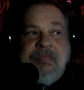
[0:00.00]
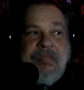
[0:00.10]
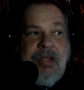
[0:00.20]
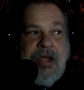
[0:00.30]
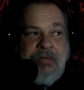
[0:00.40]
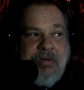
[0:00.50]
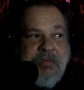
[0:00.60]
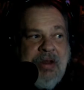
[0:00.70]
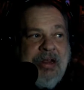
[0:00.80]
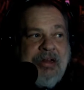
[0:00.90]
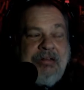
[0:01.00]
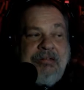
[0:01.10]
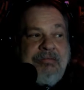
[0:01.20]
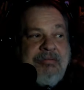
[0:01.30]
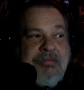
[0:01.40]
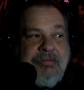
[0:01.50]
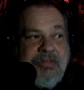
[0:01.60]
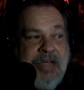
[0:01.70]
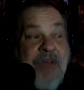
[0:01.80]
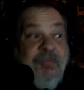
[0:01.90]
I've been playing
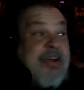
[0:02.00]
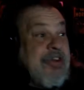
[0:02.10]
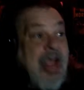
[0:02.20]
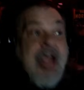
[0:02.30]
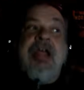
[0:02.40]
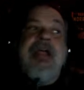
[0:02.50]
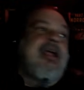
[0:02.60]
every day